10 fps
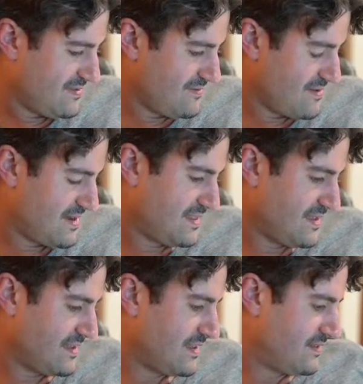Right?
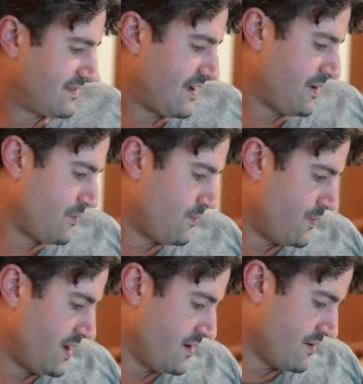Like, it's kind of
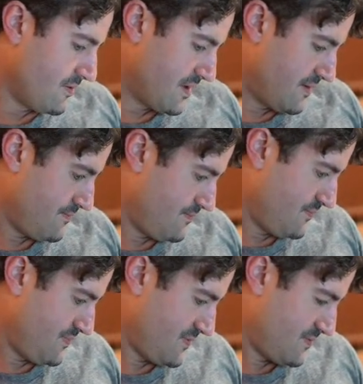weird. Okay.
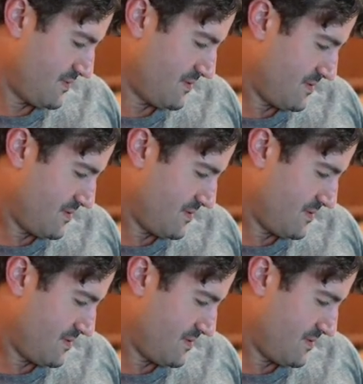Hold